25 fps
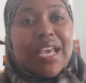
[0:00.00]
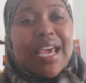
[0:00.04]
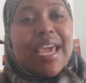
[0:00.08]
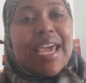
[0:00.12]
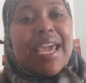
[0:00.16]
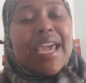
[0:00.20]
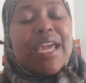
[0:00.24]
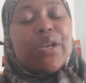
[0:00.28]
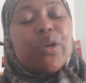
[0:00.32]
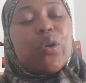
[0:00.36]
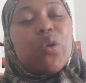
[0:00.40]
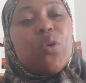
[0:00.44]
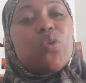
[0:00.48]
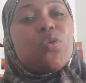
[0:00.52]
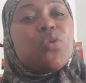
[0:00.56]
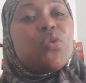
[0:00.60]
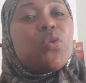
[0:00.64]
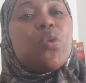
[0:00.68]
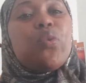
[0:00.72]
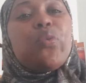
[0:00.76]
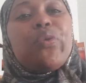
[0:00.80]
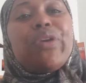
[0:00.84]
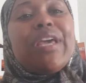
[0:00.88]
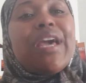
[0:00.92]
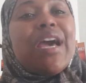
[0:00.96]
And also
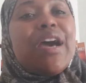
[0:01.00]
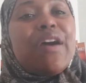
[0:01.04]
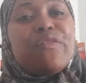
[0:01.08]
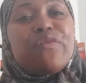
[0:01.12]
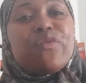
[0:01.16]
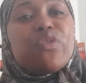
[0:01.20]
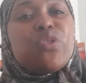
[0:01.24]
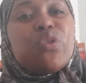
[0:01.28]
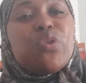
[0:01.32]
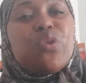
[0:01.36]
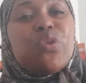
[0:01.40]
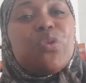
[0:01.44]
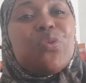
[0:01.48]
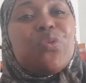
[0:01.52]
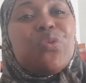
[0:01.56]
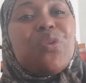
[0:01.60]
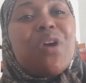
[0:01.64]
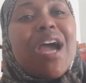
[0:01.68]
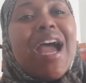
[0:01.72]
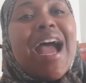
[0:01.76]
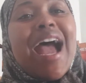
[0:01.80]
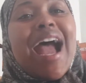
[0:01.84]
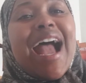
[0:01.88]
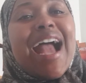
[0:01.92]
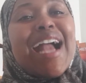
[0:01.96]
we have to
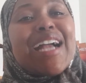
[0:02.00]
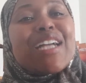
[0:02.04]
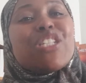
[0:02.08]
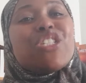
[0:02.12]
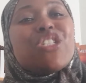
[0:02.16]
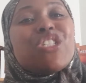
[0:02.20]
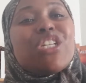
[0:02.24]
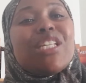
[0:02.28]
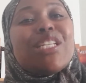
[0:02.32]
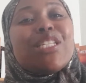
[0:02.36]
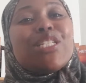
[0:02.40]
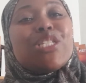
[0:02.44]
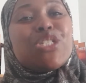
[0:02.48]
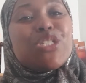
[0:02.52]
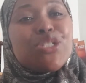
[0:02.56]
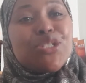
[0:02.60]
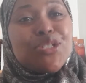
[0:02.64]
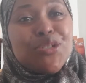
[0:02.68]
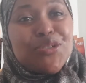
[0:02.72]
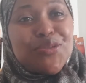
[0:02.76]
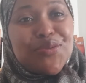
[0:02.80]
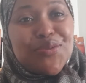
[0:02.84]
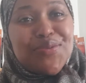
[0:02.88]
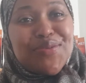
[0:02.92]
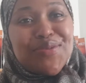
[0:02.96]
actually
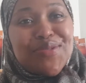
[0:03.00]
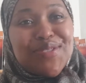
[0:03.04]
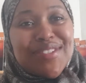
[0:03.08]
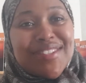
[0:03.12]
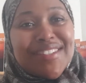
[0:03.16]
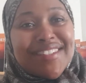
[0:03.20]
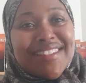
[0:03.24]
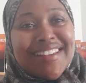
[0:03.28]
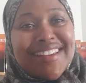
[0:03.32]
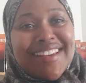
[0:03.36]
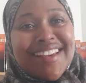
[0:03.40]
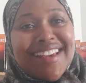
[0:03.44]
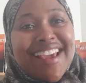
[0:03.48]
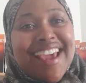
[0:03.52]
choose